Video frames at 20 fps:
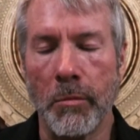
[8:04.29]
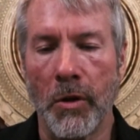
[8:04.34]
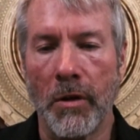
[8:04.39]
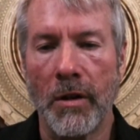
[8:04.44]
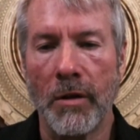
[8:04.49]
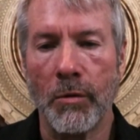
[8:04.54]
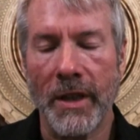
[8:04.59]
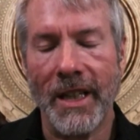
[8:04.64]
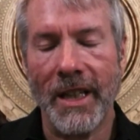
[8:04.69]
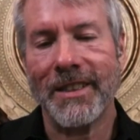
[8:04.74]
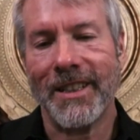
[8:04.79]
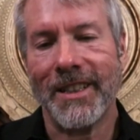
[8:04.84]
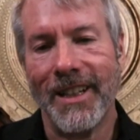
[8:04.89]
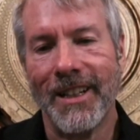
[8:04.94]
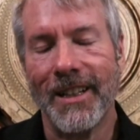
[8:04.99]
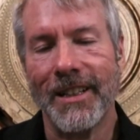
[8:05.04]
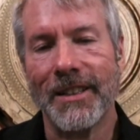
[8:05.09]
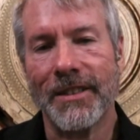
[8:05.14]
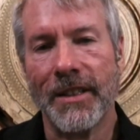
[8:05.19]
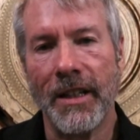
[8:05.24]
Well, that's kind of like
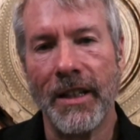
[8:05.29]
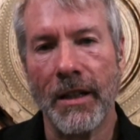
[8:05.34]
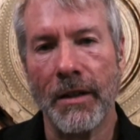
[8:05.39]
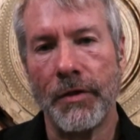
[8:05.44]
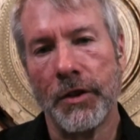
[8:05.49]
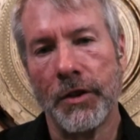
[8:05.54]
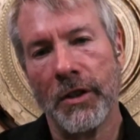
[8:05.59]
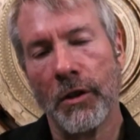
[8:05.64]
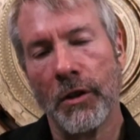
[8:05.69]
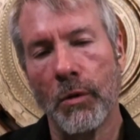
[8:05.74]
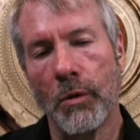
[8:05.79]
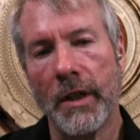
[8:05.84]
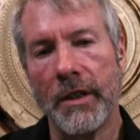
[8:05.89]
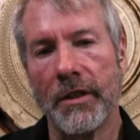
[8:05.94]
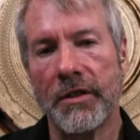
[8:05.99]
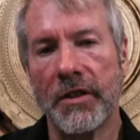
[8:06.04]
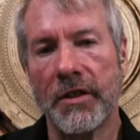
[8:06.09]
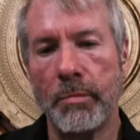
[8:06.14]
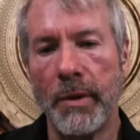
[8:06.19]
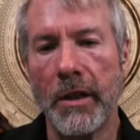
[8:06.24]
saying if you took away the
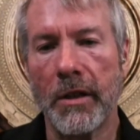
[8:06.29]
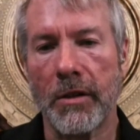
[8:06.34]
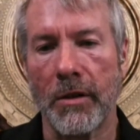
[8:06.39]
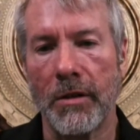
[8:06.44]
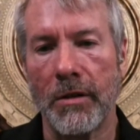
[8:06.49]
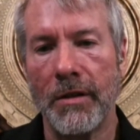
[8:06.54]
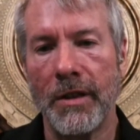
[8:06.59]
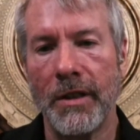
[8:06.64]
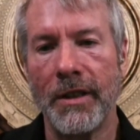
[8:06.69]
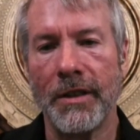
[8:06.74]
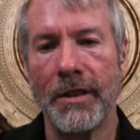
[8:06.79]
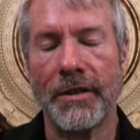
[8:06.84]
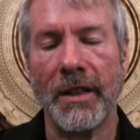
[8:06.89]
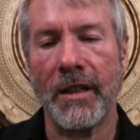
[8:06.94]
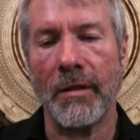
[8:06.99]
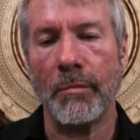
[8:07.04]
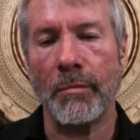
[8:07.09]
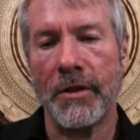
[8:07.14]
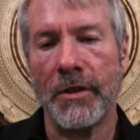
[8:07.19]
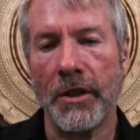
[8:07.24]
speaker, is that a
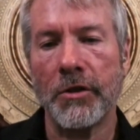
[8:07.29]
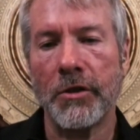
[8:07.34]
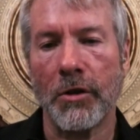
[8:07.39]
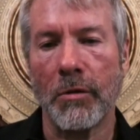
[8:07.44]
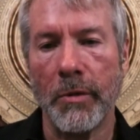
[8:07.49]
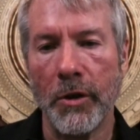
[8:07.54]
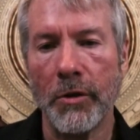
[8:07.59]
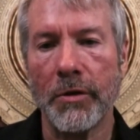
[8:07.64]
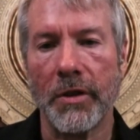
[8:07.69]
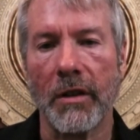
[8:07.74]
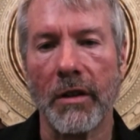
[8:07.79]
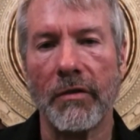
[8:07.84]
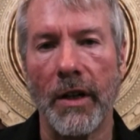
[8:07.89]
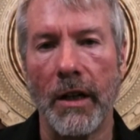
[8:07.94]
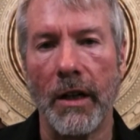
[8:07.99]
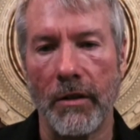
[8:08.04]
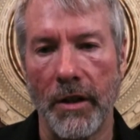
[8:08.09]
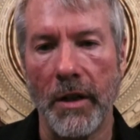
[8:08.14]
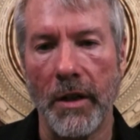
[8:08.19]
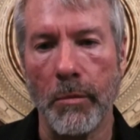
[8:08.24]
digital music file
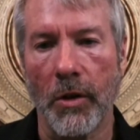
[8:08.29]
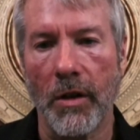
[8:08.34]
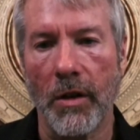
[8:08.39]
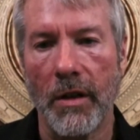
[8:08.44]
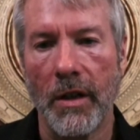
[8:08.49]
anymore?